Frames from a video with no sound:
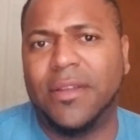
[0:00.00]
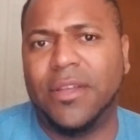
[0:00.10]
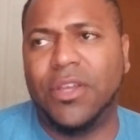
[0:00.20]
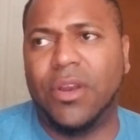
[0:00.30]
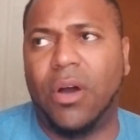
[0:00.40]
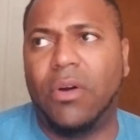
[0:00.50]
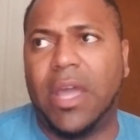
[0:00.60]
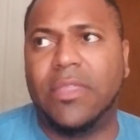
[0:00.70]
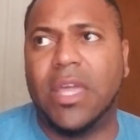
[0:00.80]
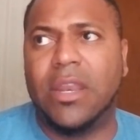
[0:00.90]
You know,
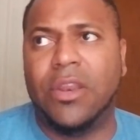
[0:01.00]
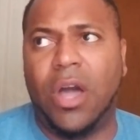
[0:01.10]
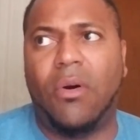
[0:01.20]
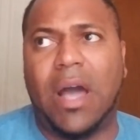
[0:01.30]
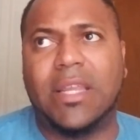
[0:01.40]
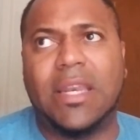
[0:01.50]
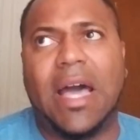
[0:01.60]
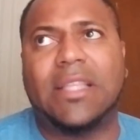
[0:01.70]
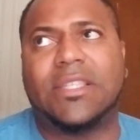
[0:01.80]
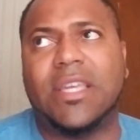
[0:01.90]
and then, no, I did
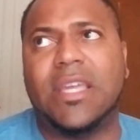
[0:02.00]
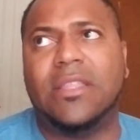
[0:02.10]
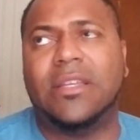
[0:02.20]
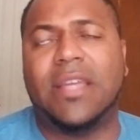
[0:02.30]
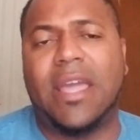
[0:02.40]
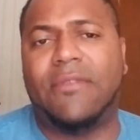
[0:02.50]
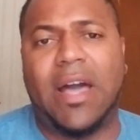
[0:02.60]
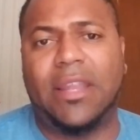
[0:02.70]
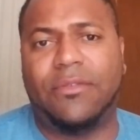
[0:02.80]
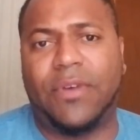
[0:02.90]
not see the Dave
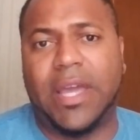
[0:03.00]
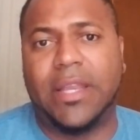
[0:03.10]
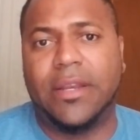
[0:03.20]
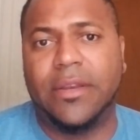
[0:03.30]
Allen fight.